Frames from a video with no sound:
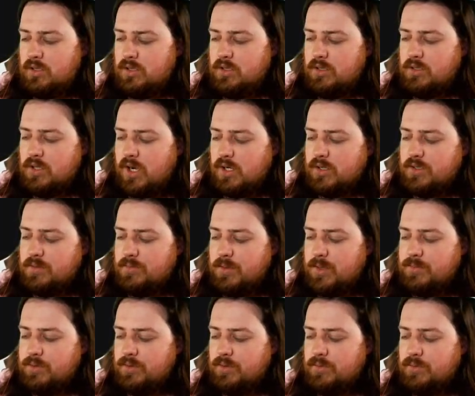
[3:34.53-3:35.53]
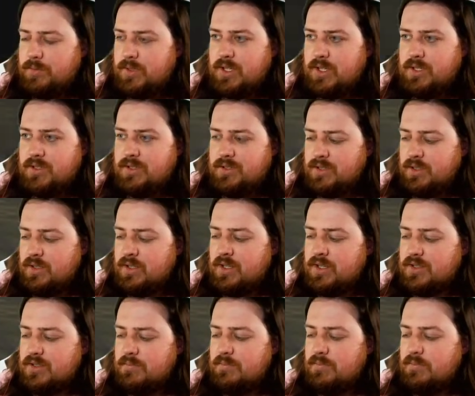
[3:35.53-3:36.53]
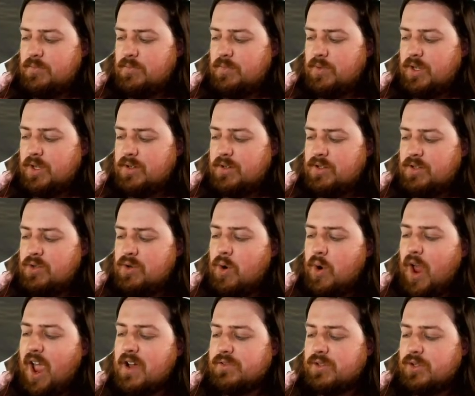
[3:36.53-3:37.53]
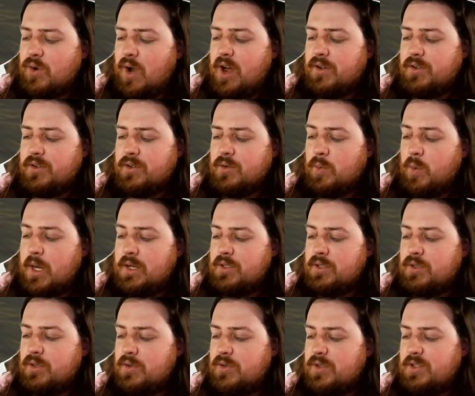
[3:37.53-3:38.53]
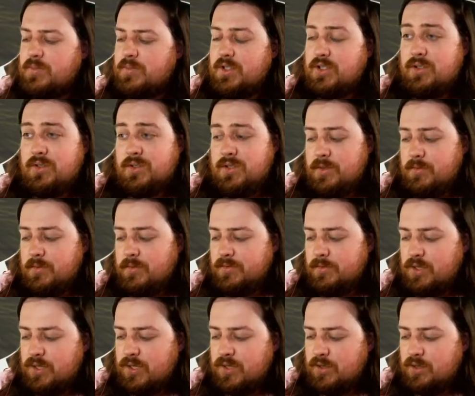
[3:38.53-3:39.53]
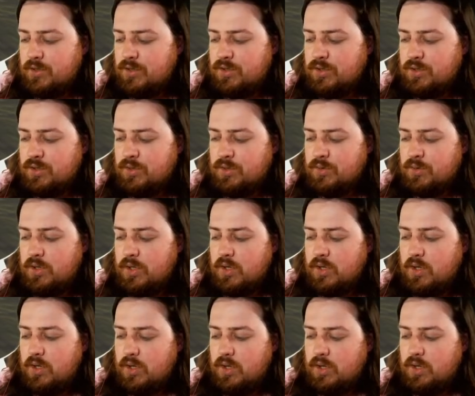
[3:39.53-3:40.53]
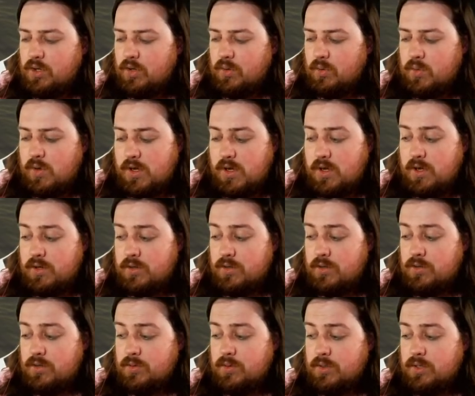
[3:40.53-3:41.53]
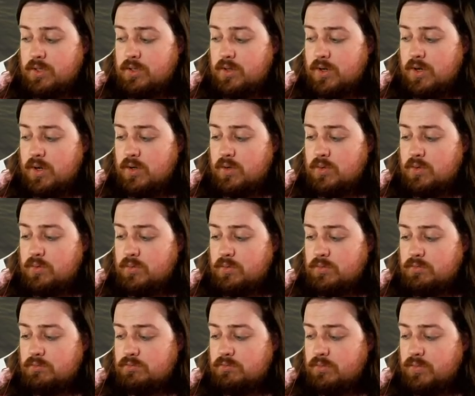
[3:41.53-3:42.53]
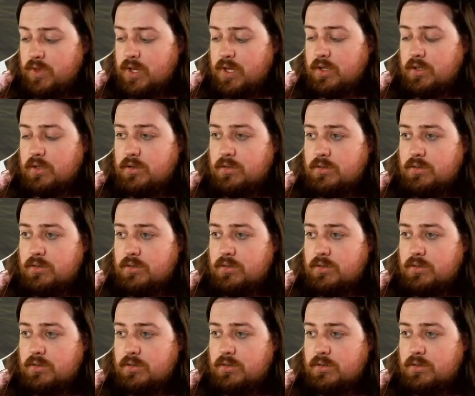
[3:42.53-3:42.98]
talk to people, because it doesn't, like, you don't have to go out of your way to do these missions. Some of them you can just do while you're doing your own thing.